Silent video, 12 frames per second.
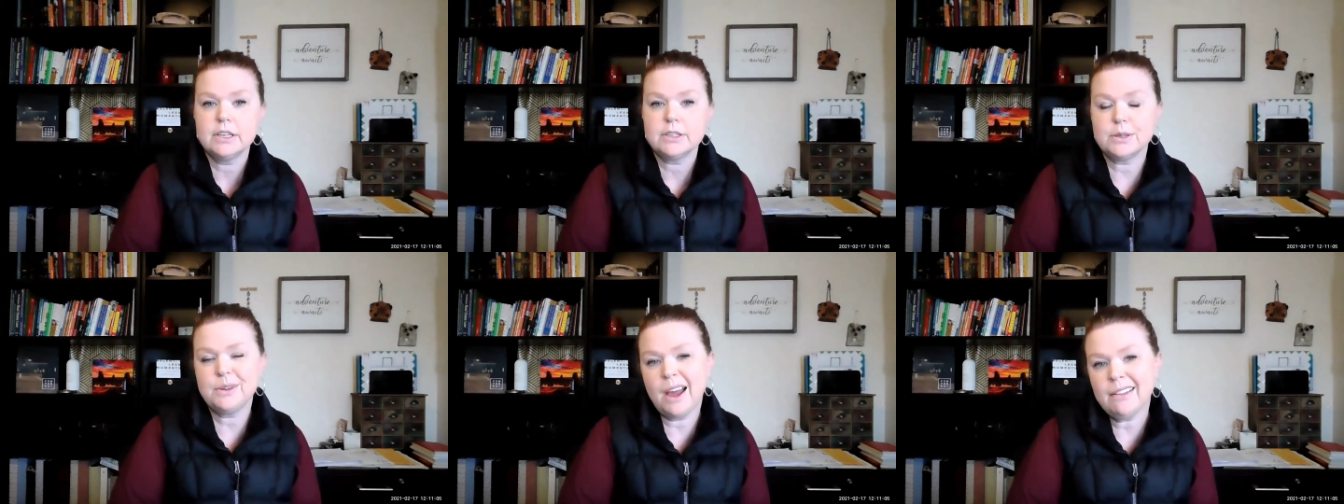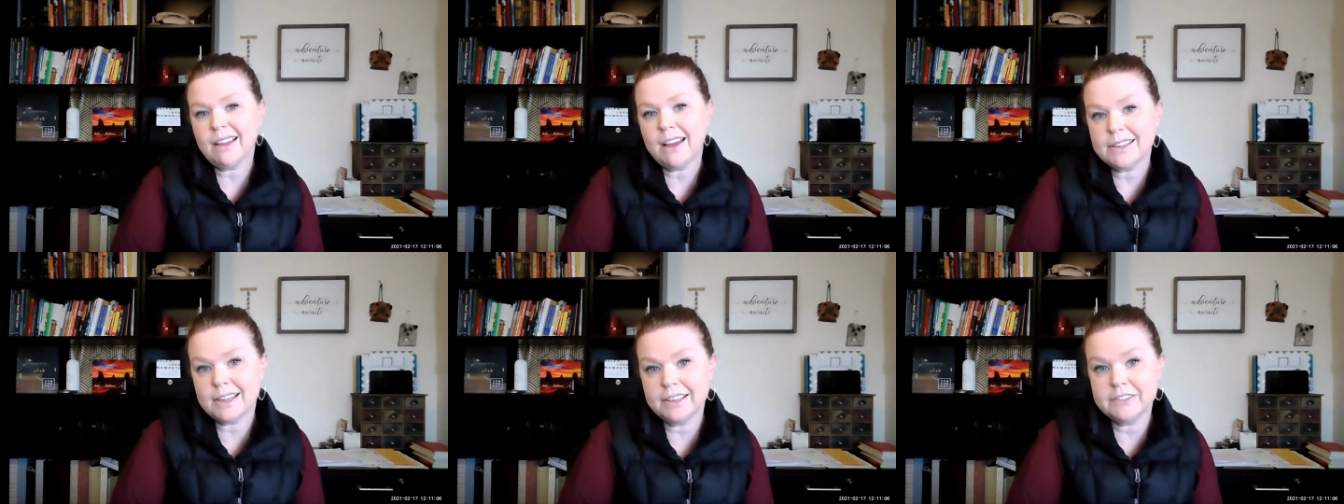So not
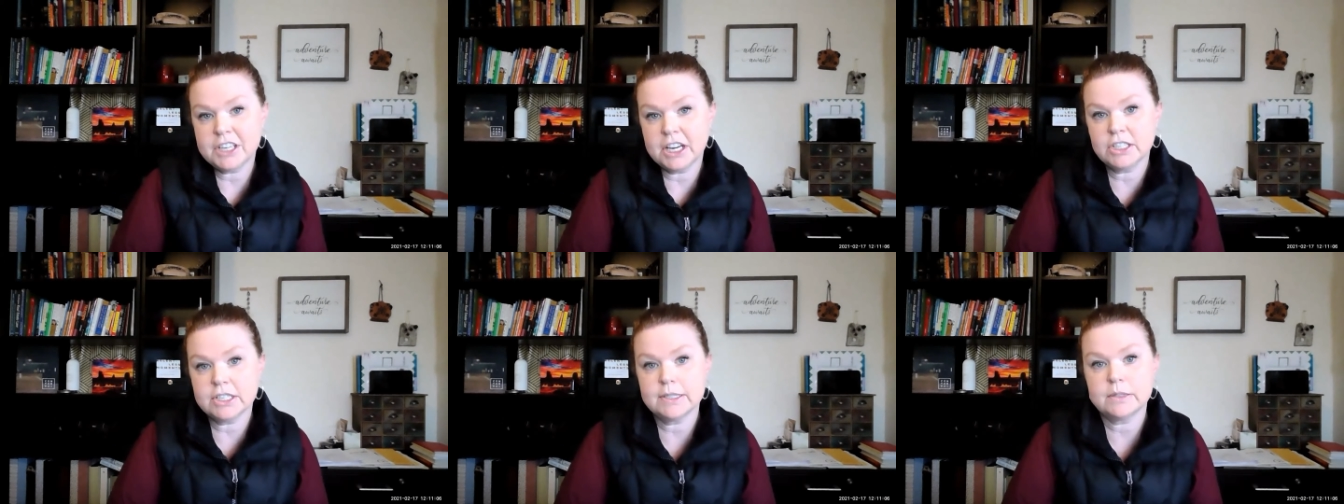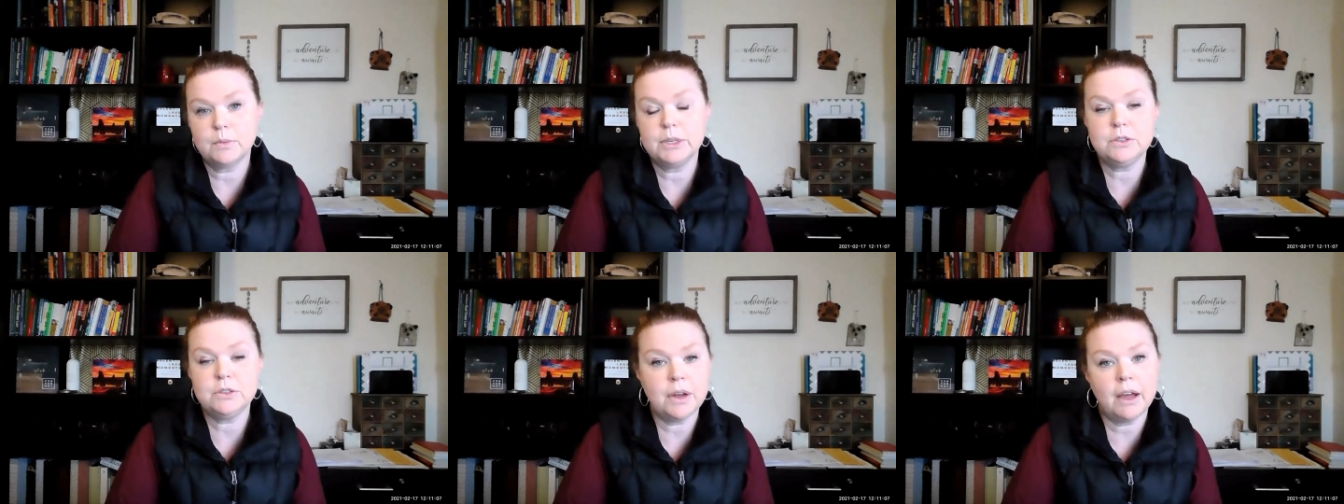a ton of changes.
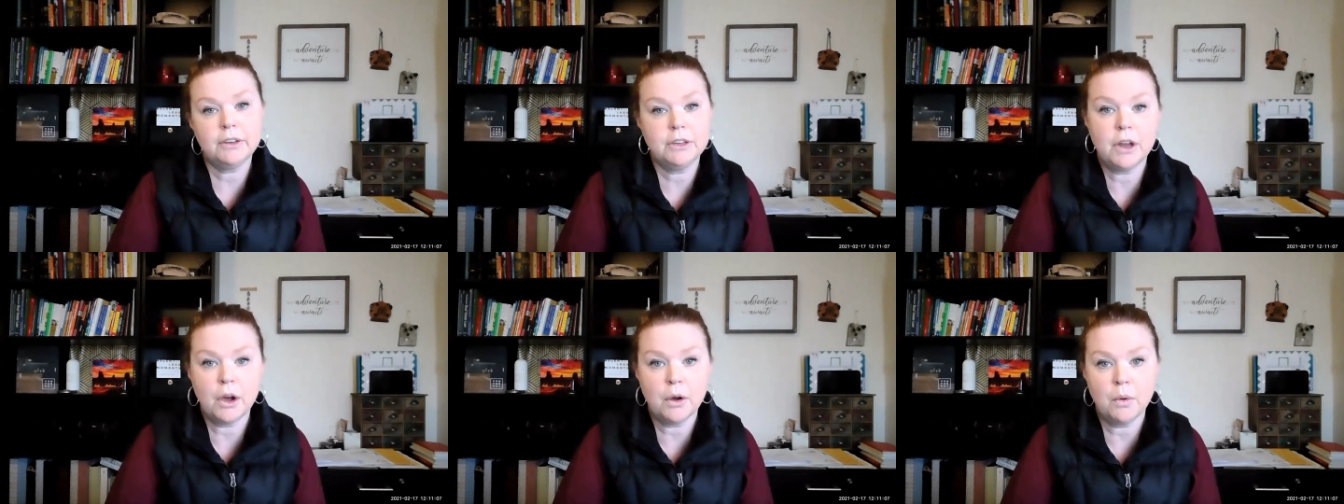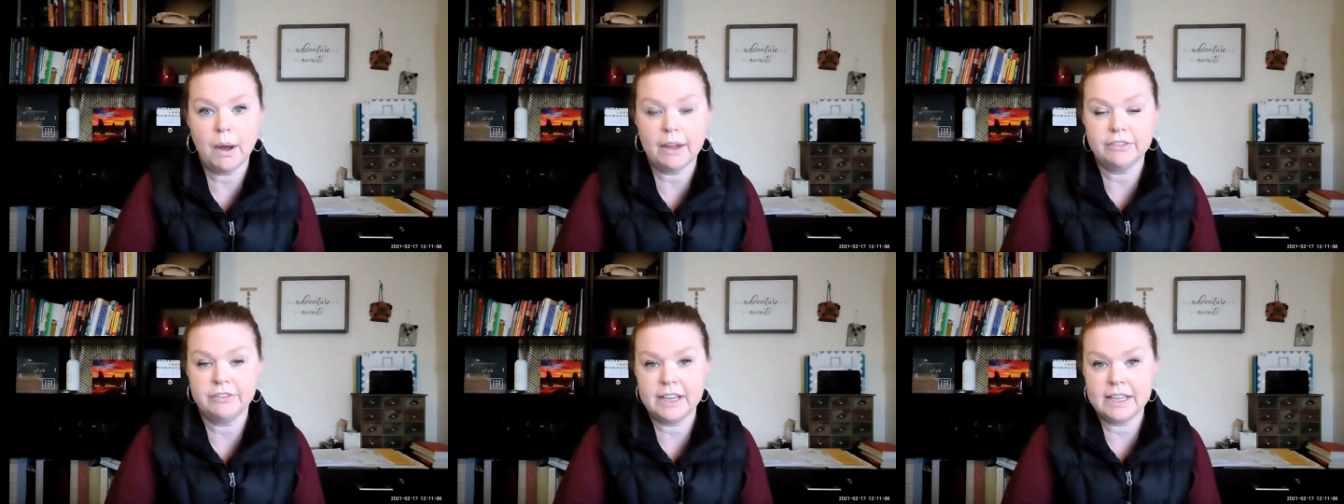We do not know
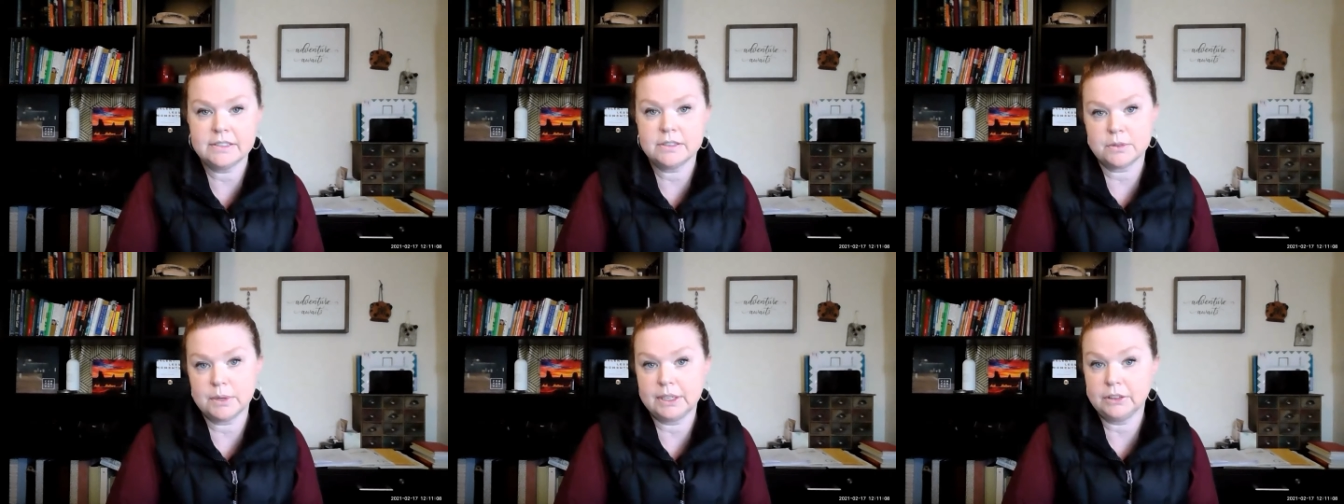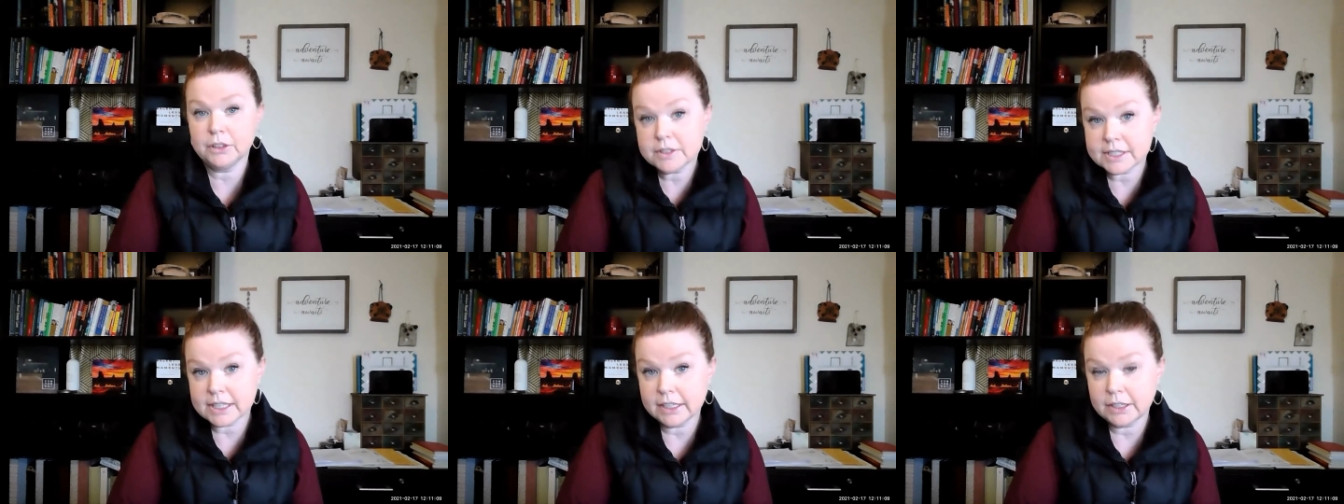what phase 3
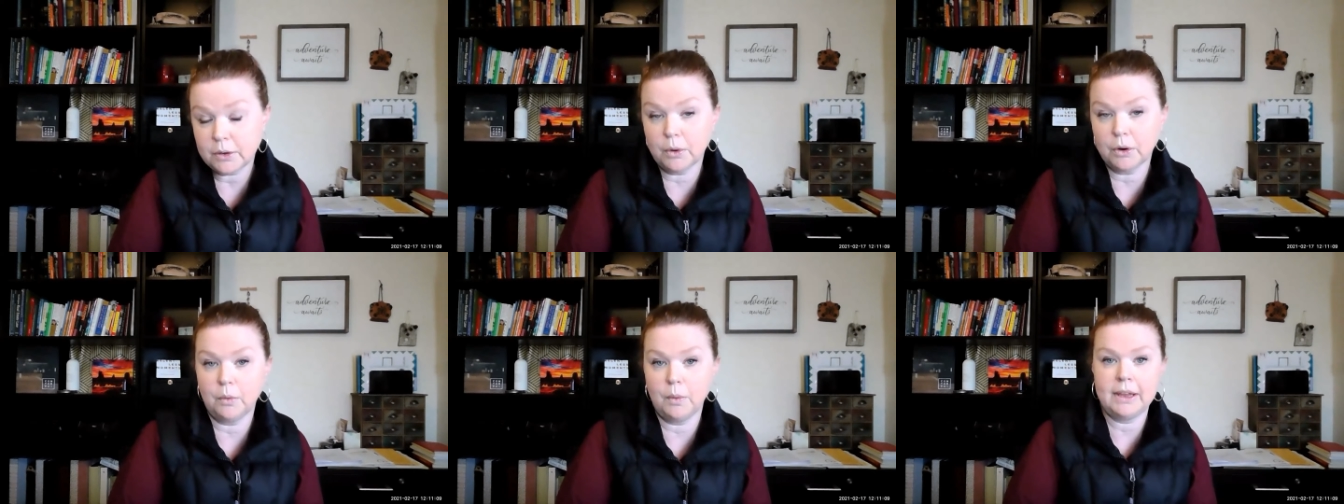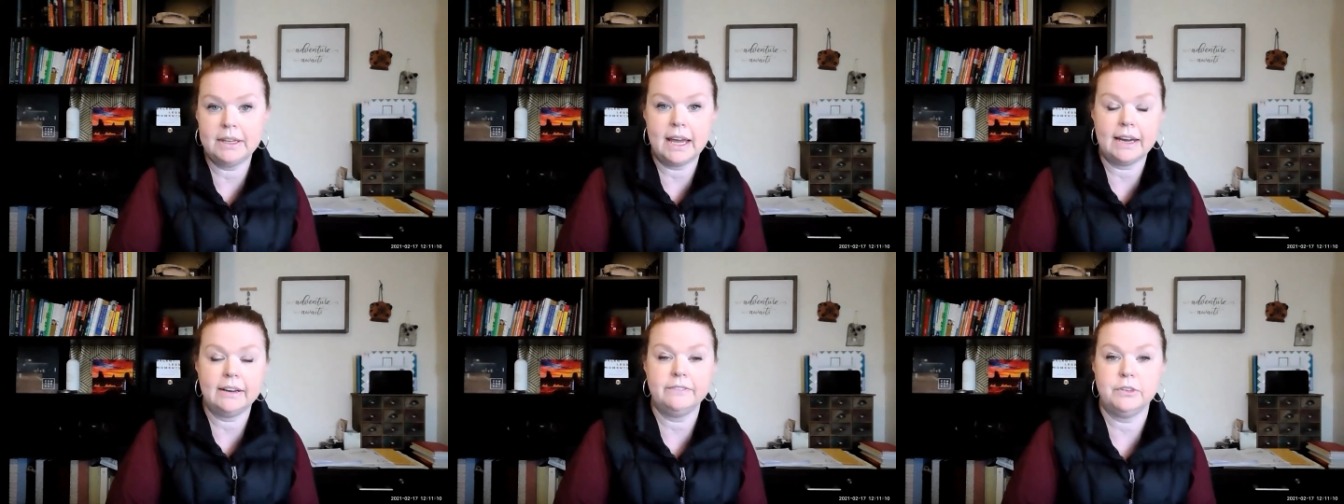looks like or when
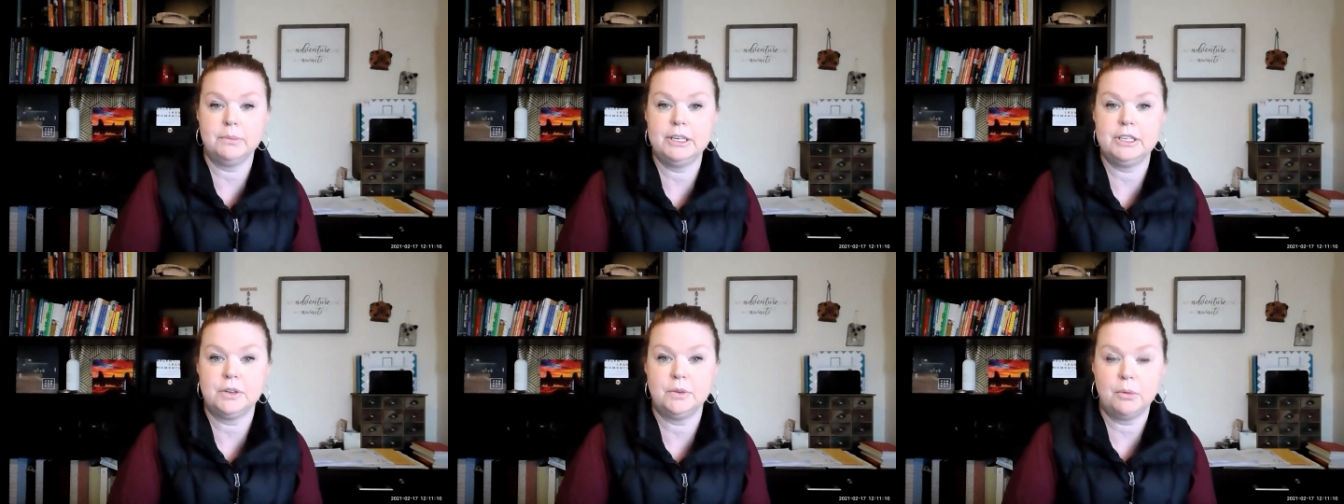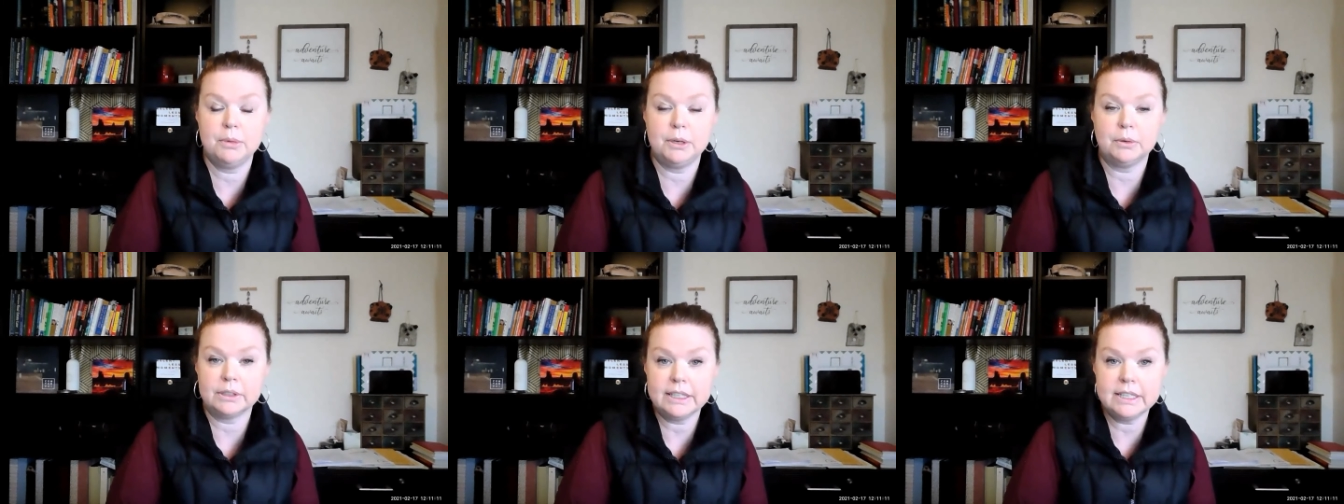that information will be
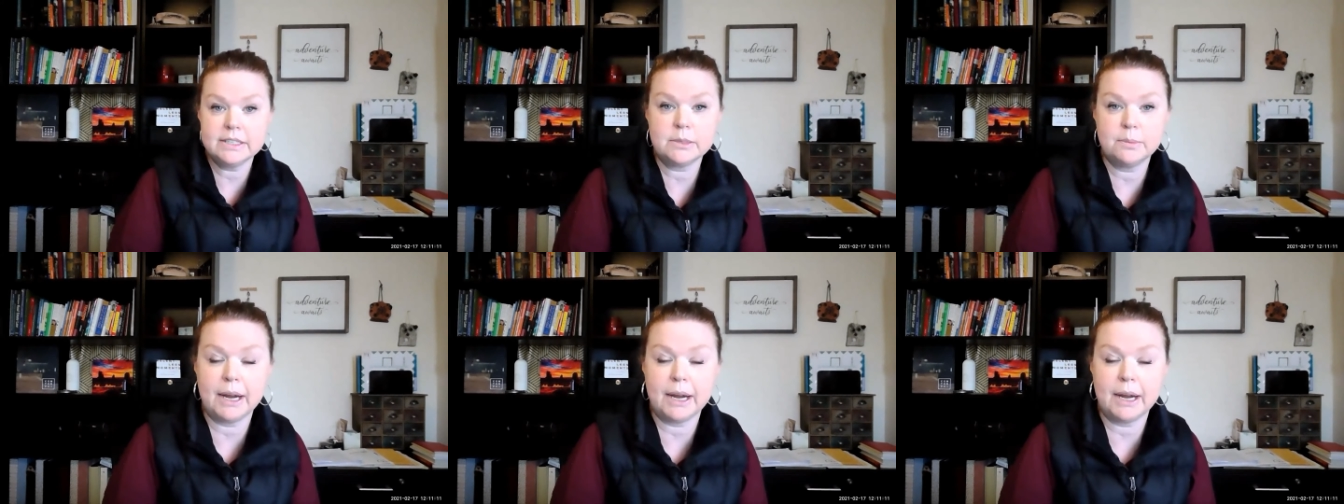released,